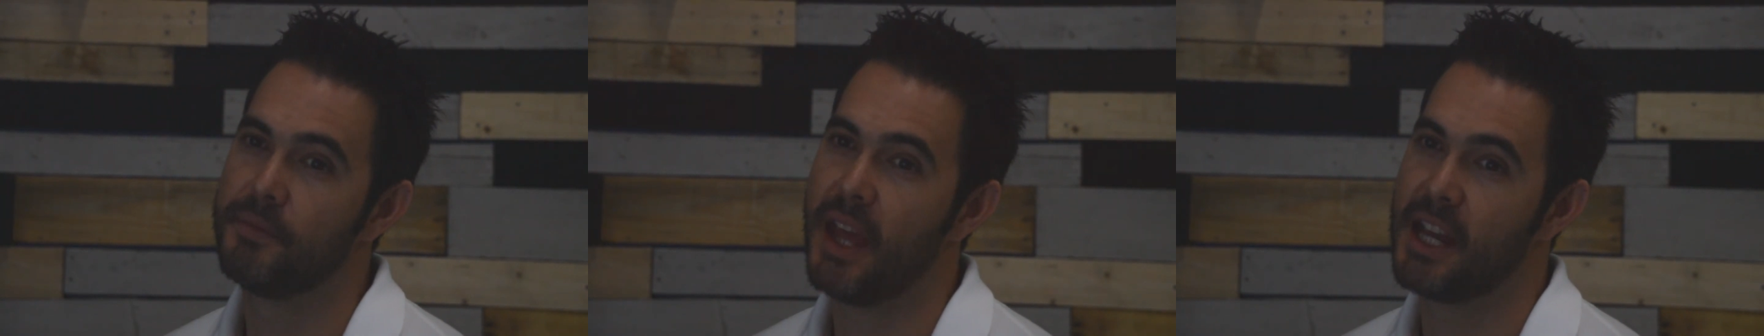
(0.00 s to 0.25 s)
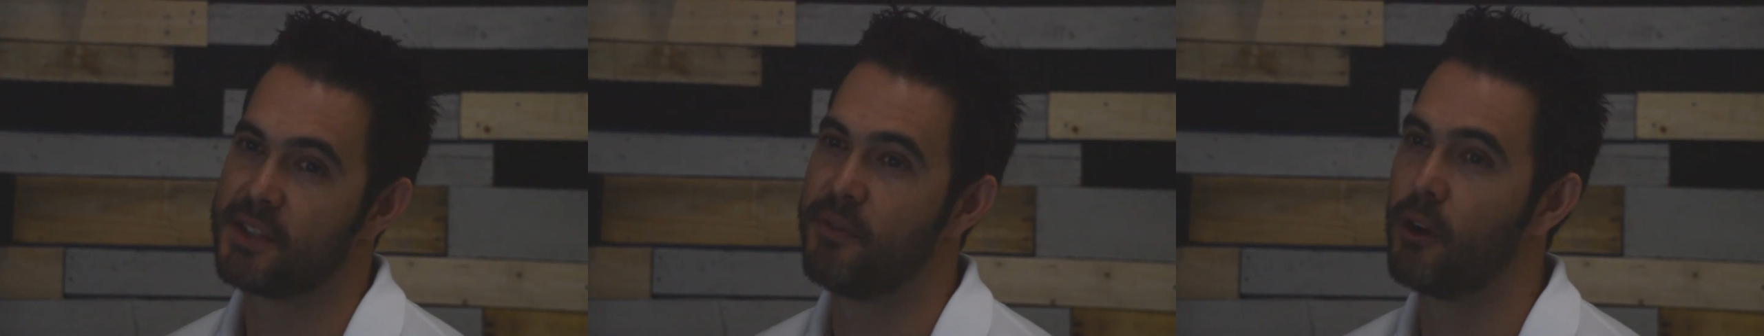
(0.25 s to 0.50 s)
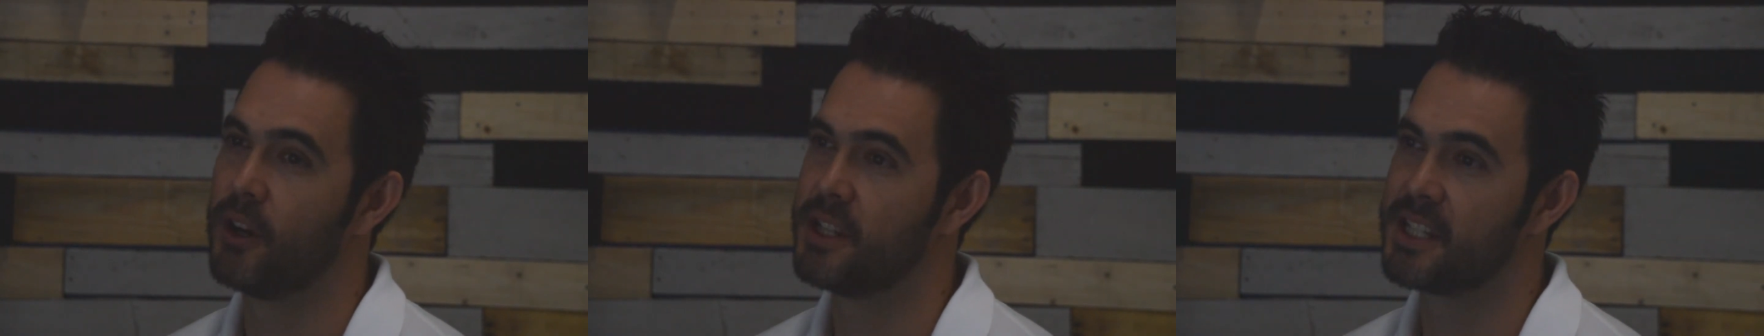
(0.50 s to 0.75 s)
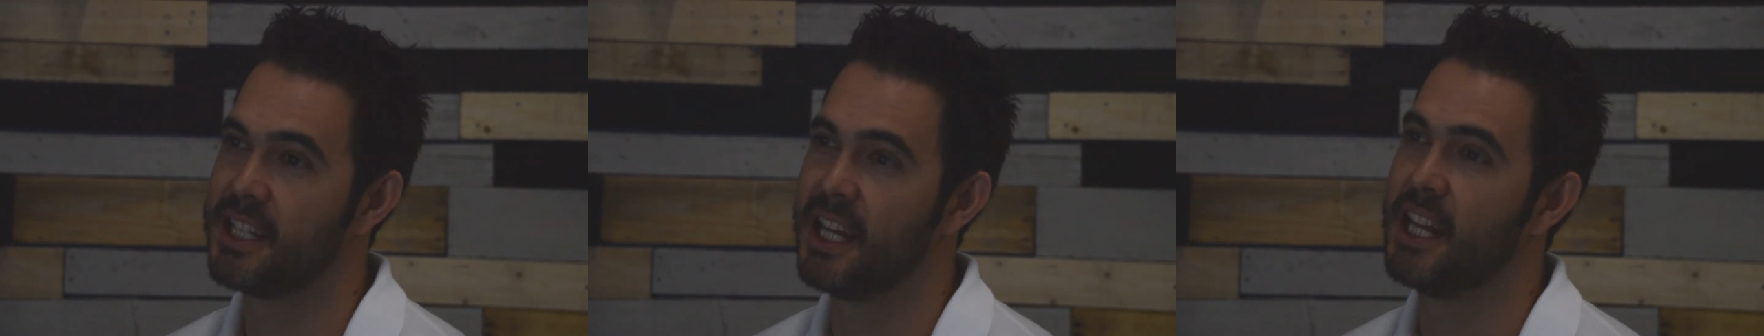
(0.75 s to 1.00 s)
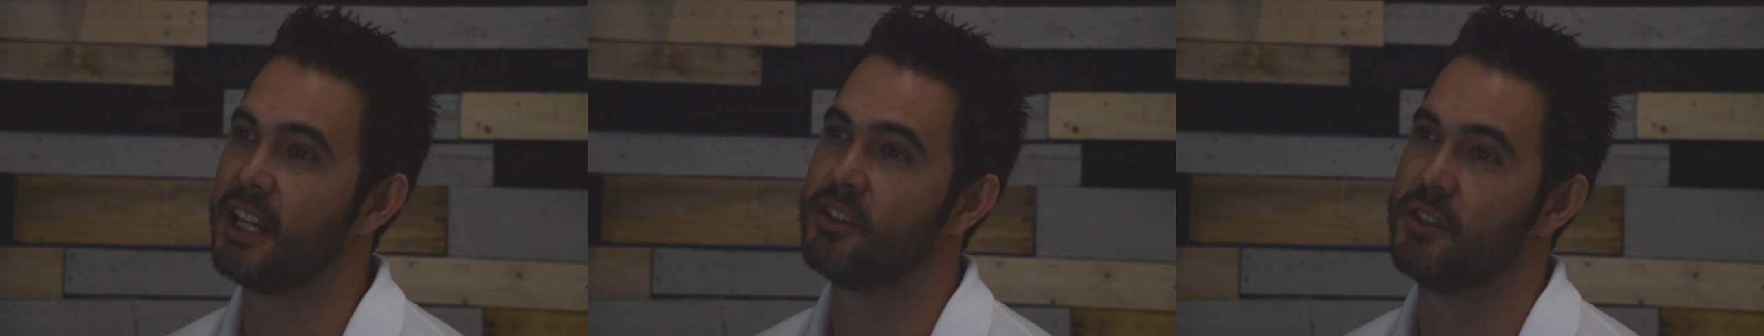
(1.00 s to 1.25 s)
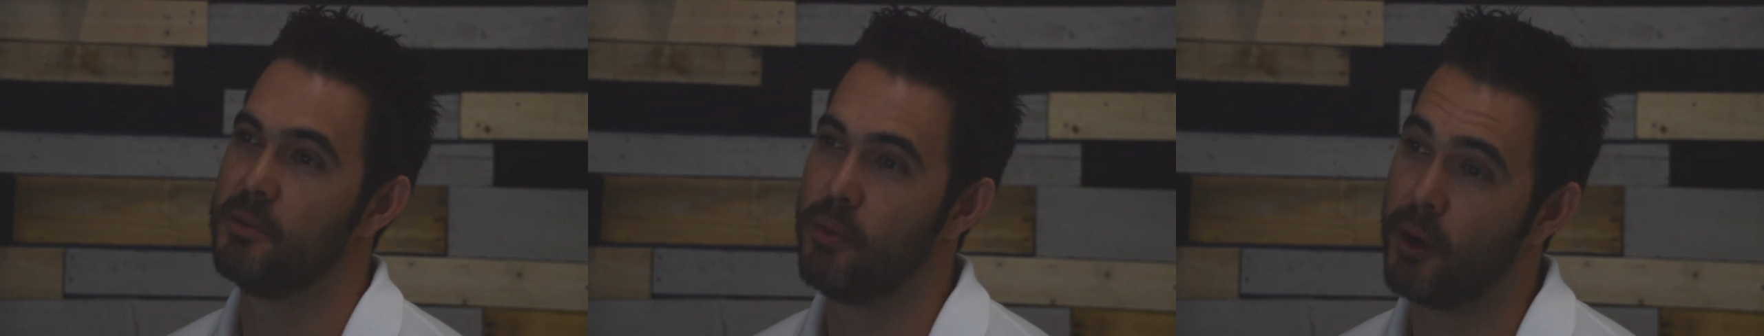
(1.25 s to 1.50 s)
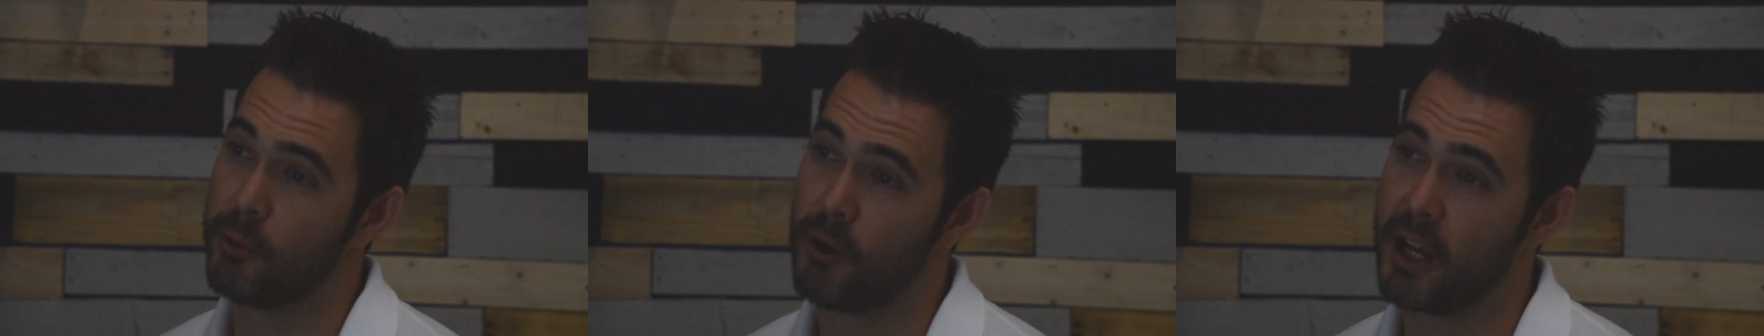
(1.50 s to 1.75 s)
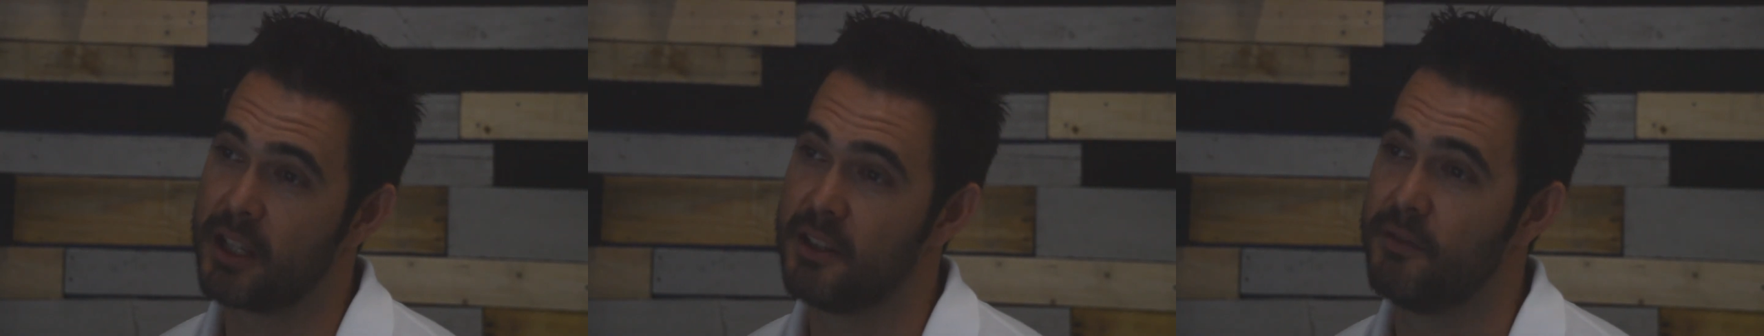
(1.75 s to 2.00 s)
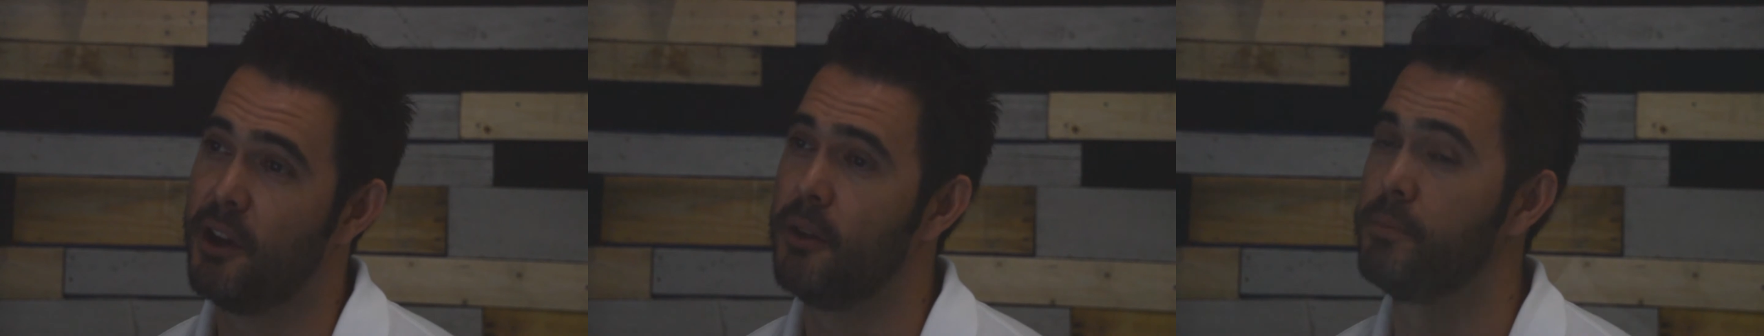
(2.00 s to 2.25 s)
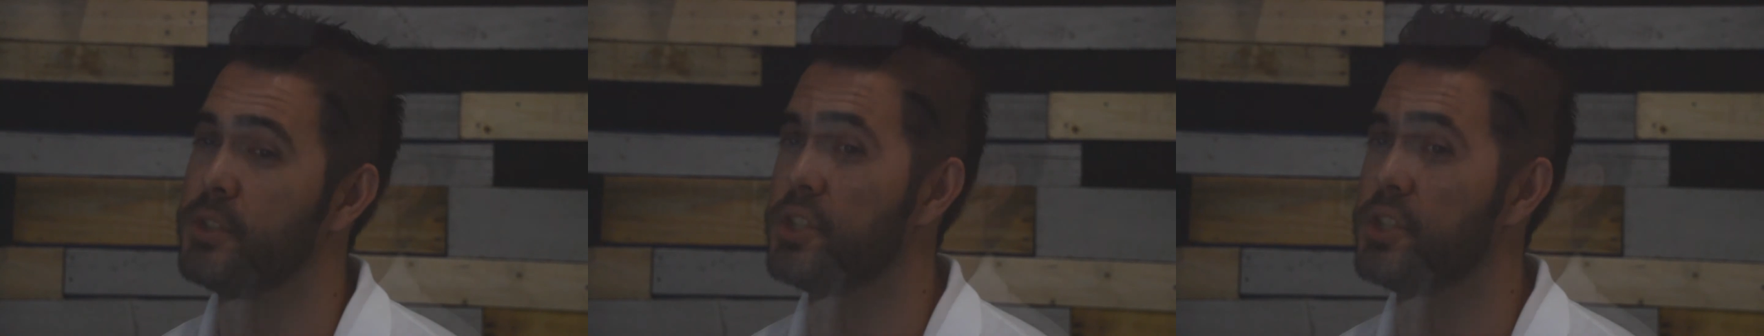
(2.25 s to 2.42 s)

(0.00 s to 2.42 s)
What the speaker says: As far as getting to the point where I can develop the